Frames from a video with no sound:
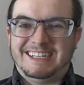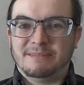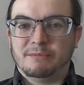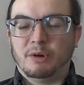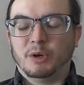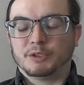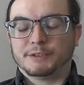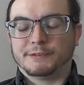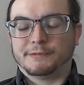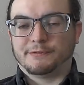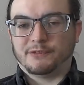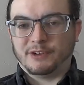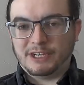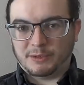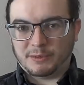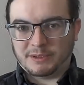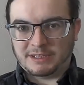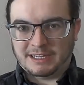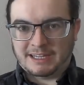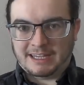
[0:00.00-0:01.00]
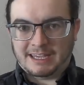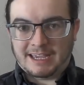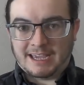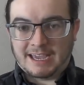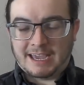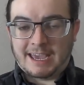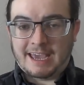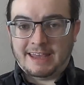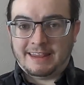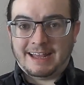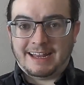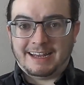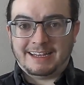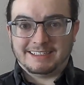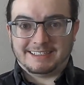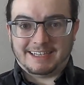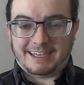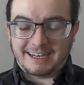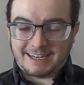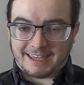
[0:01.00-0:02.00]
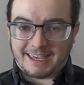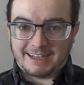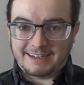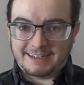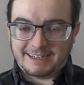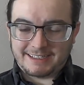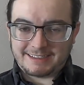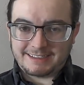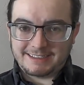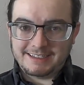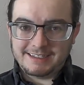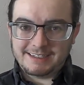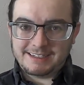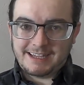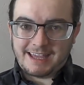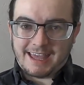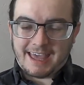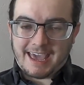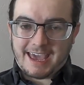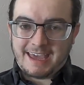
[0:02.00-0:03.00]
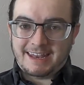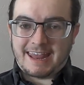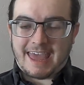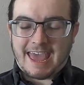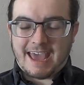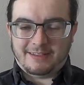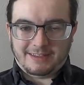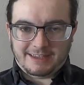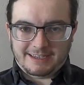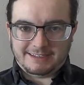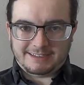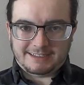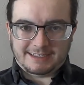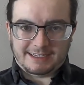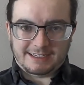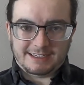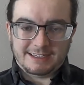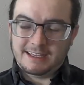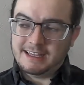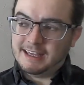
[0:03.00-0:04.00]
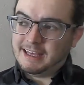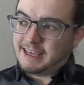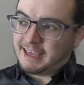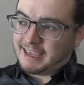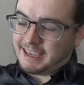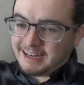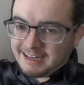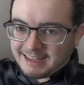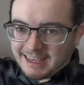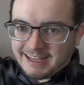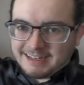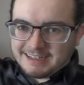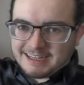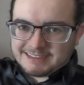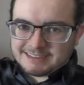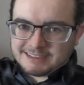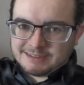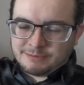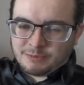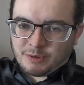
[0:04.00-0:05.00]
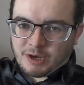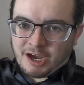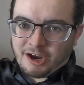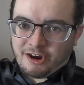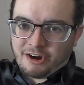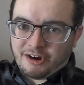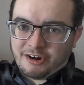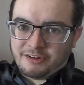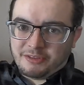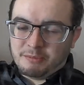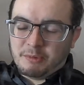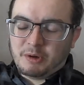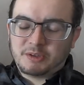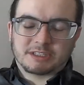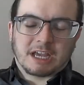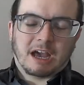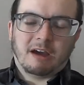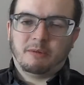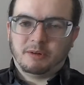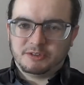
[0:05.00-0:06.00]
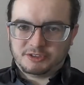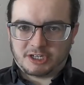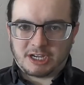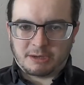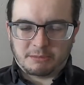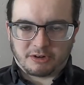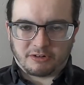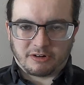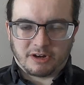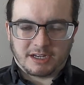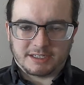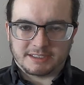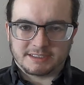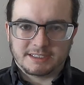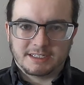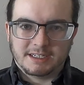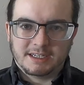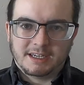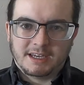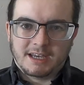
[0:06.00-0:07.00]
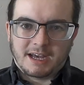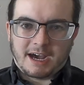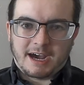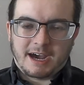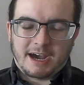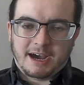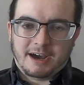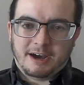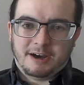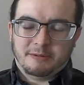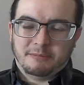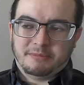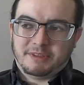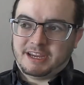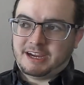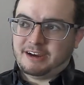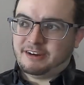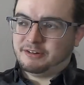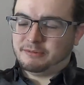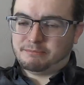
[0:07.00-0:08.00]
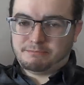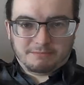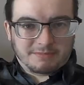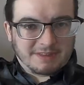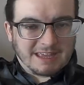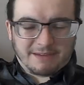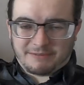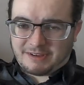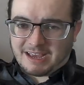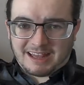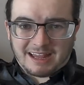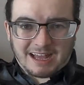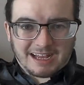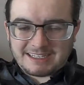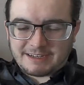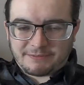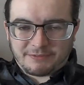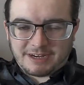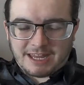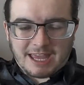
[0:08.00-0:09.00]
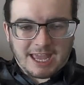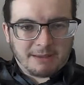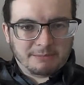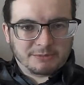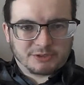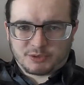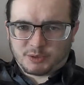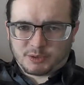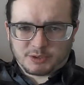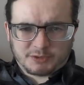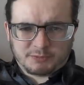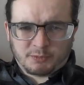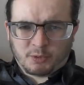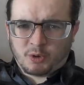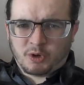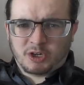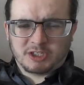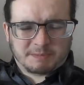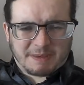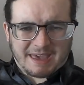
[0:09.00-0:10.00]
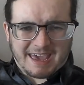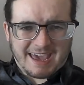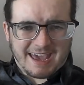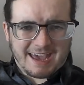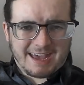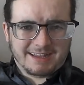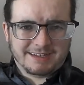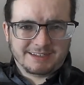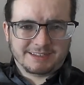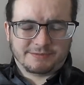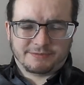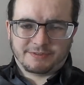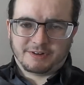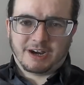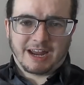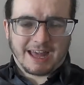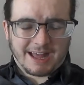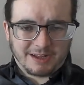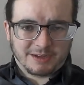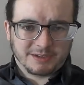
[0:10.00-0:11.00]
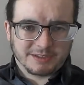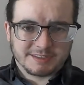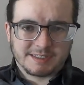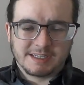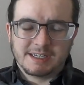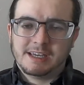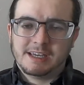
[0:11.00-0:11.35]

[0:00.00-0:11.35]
most frequently, and that is incandescent and LED. Incandescent are the most common ones you come across. They've got a lot of different names: source 4s, pans, Fresnels.